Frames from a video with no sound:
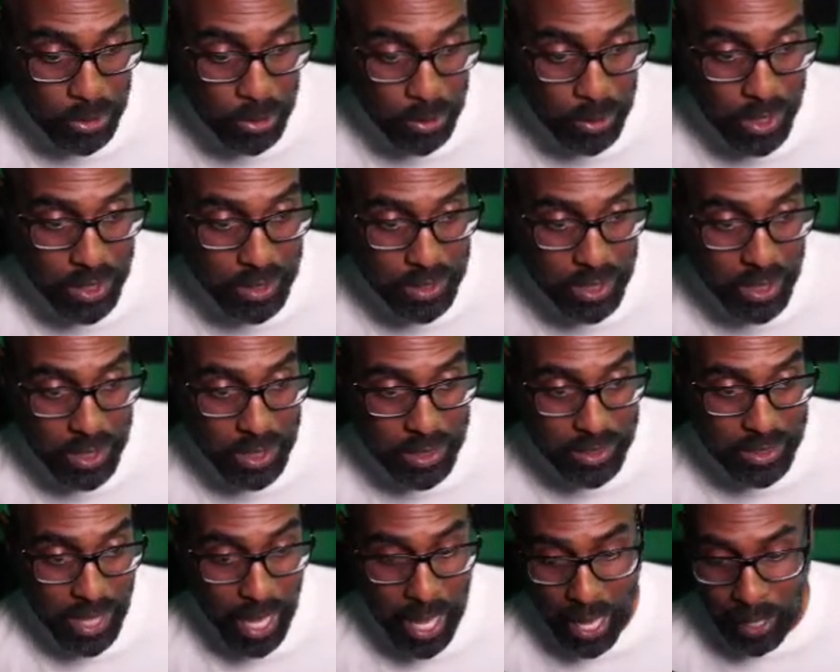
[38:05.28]
they said
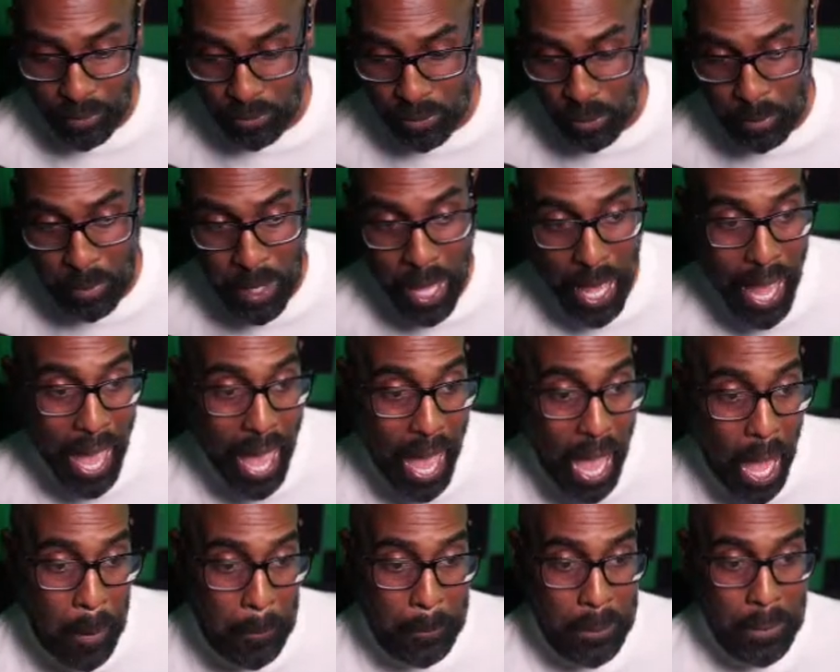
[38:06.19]
aside from the app,
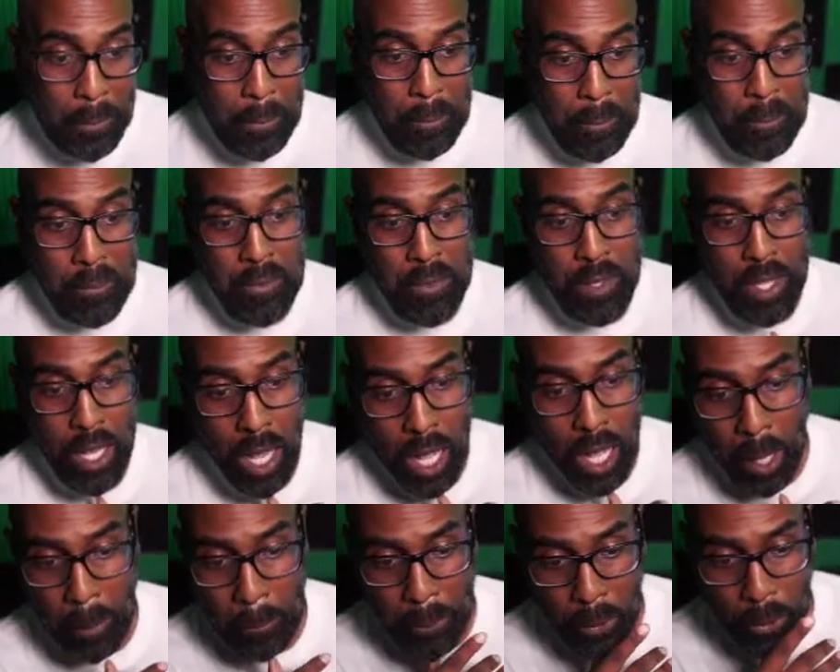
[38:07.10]

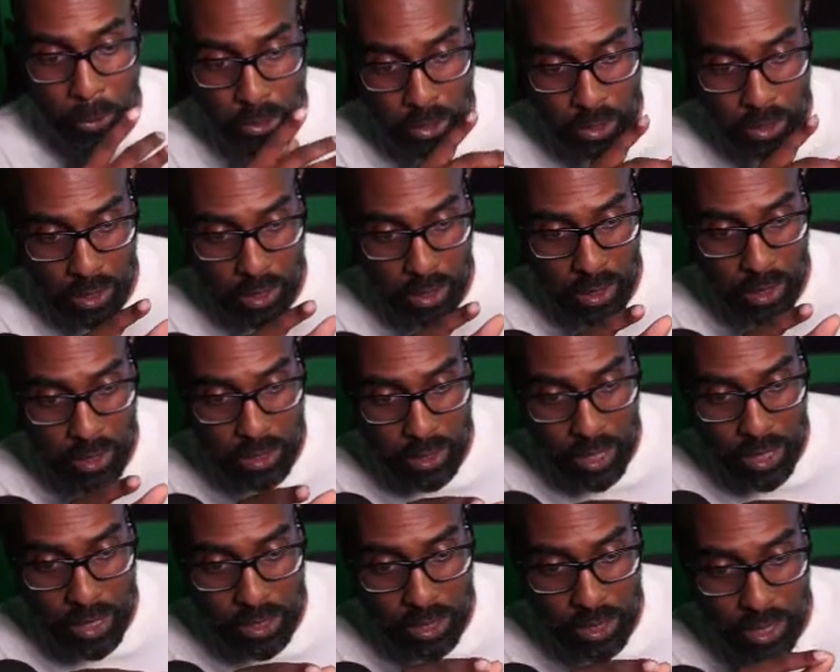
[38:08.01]

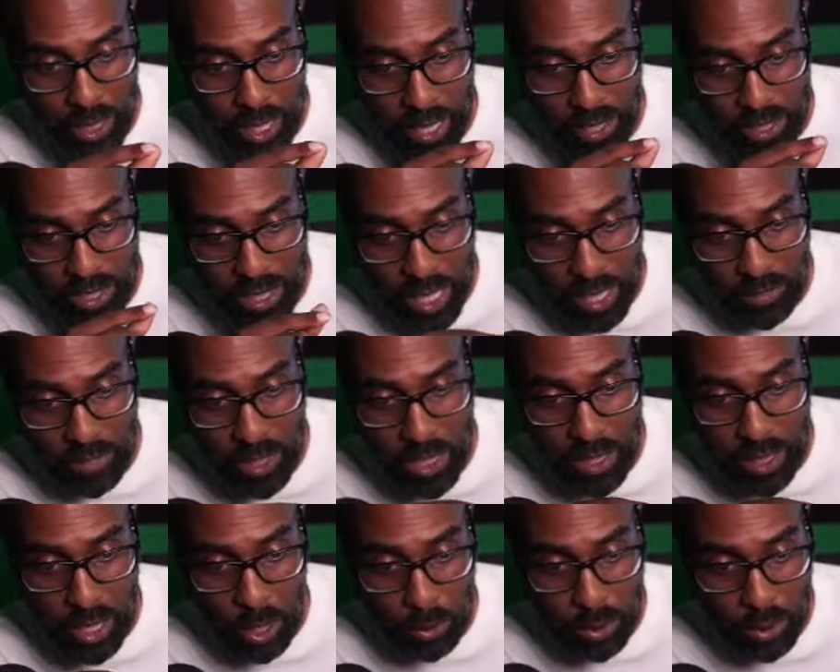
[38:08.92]
personalization and safety
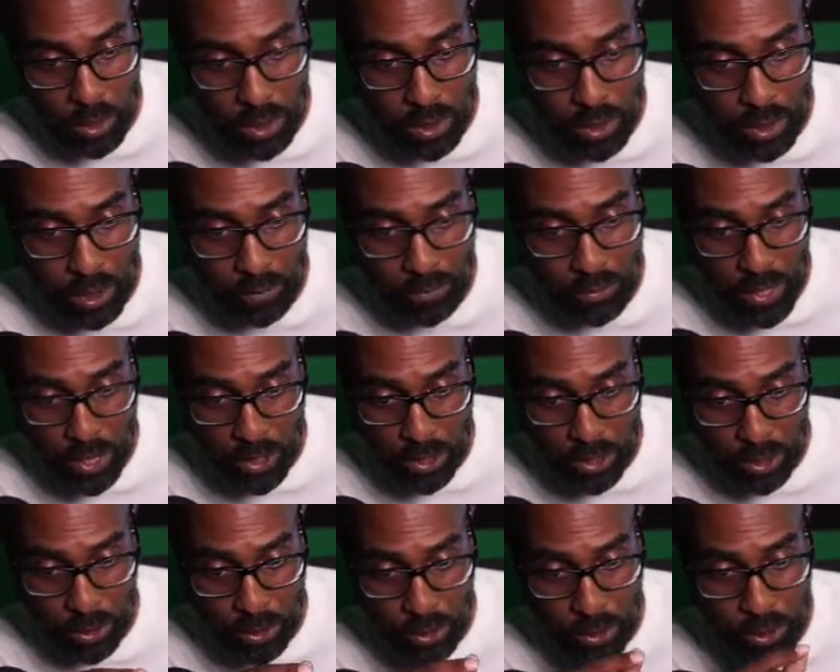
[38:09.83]
notice features, there's